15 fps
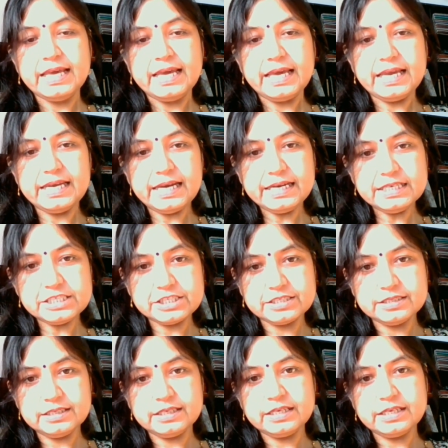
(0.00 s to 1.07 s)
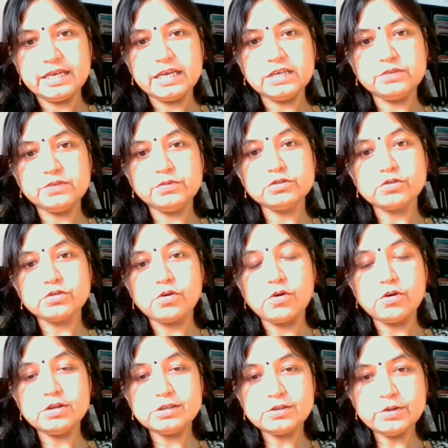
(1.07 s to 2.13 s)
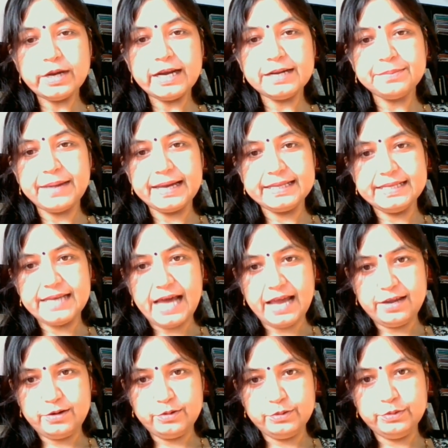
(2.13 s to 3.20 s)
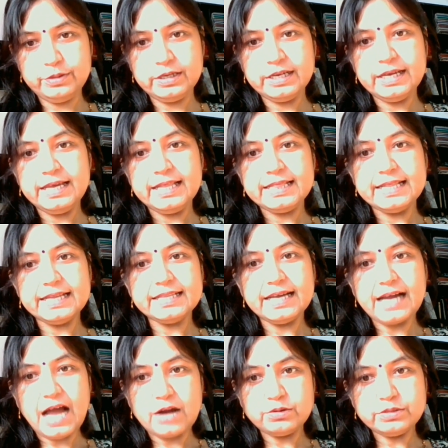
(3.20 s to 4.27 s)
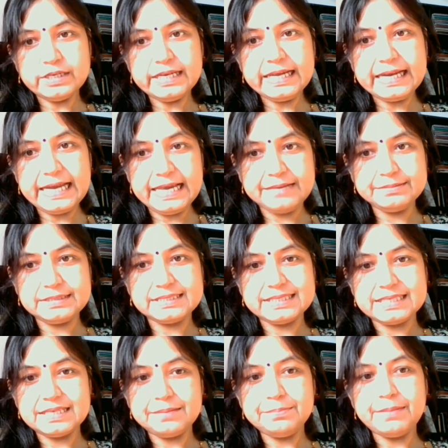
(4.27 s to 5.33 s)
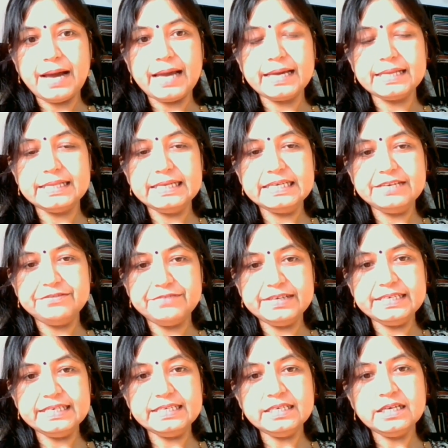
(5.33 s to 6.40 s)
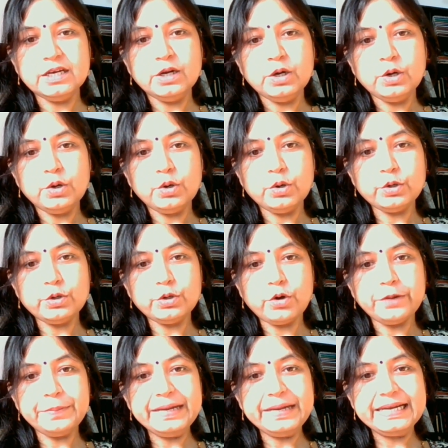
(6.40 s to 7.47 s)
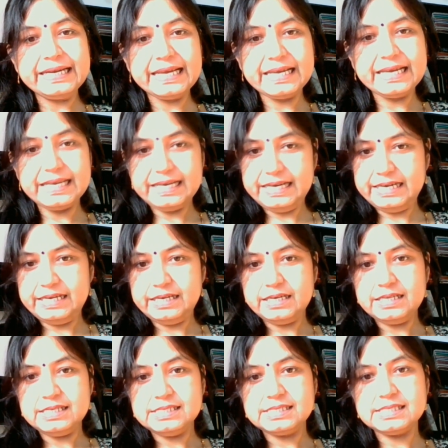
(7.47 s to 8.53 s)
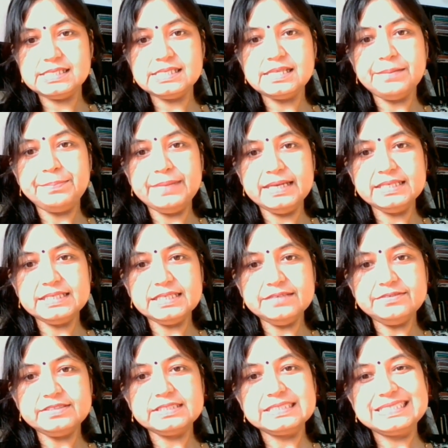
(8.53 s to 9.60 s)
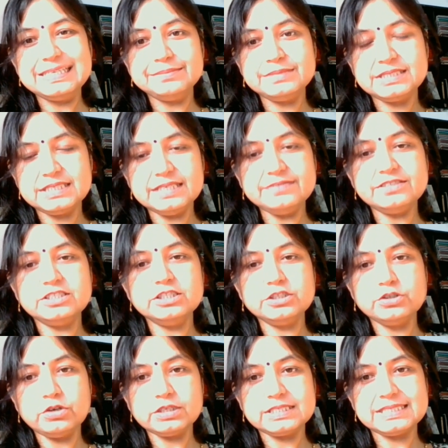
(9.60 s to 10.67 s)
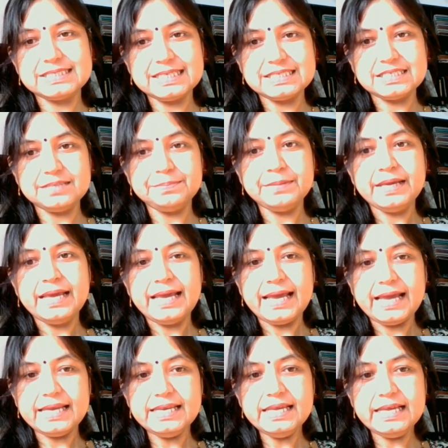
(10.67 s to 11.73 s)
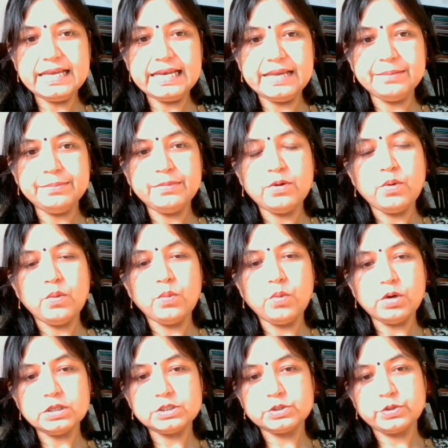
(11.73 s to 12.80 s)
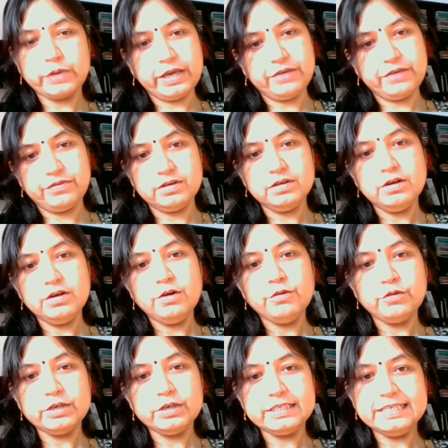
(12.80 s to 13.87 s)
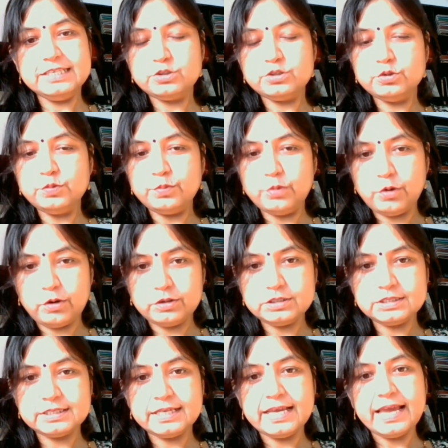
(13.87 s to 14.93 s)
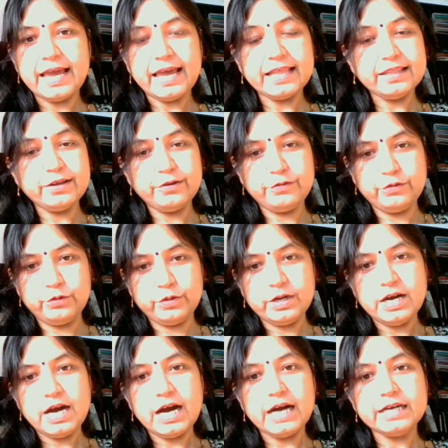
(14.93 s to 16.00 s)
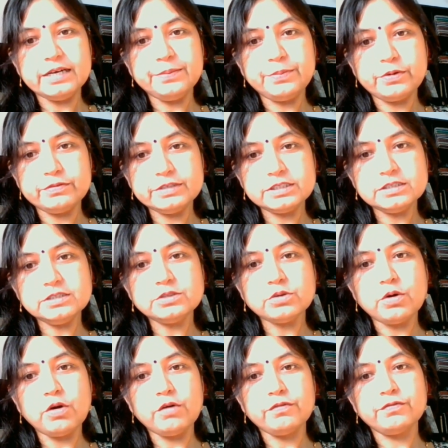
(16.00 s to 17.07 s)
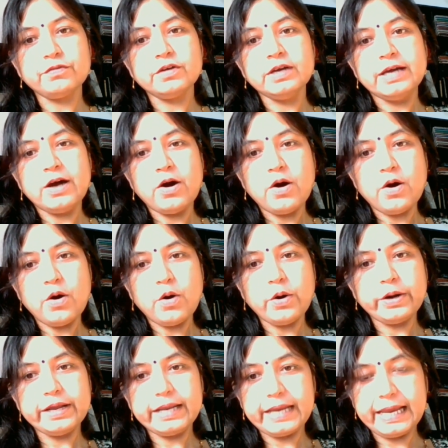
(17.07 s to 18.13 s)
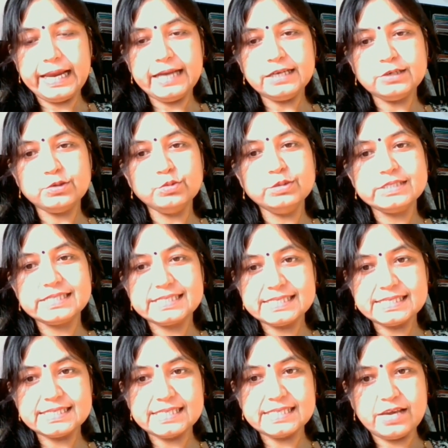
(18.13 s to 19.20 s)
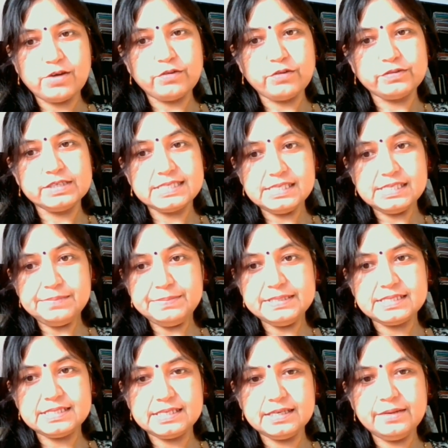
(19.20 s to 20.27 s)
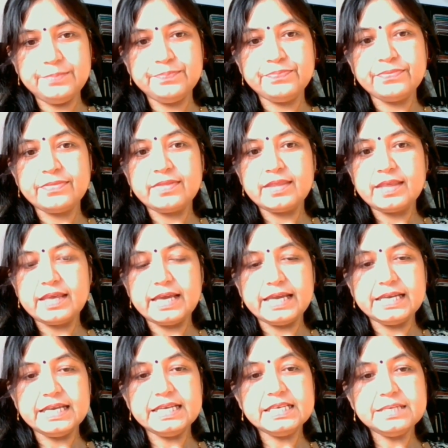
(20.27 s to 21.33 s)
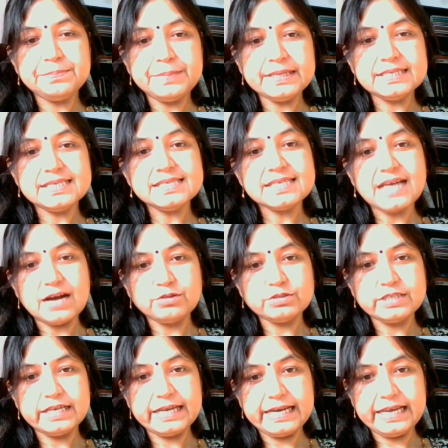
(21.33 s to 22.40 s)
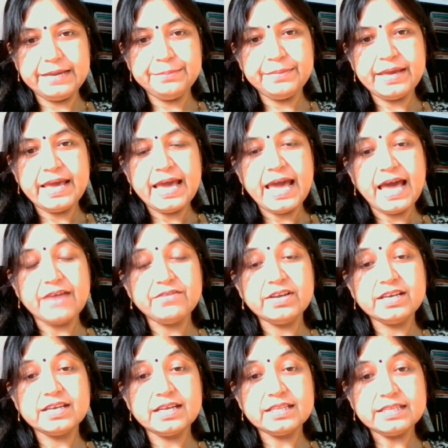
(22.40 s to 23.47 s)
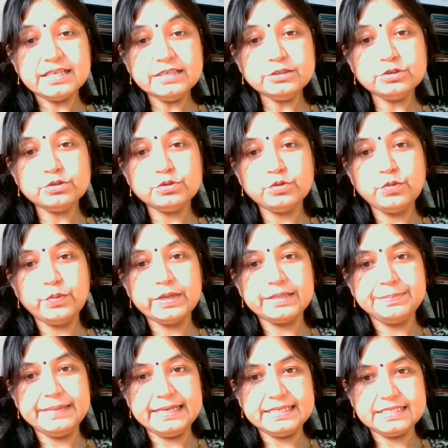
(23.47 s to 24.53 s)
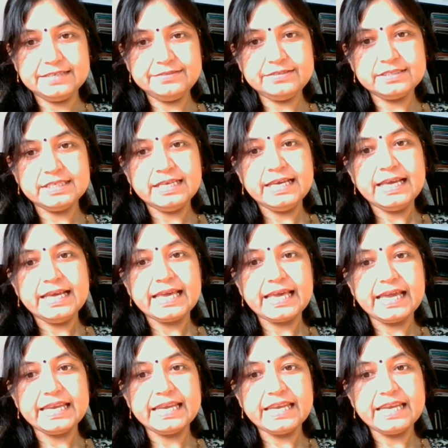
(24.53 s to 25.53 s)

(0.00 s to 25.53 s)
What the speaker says: In addition, it was also held by the High Court that the counterclaims set up by the defendant could not be decreed, since the plaintiffs themselves did not set up any claim whatsoever for these 2 plots, and therefore, under provisions of Order 8 Rule 6A of the CPC, an independent counterclaim having nothing to do with plaintiffs can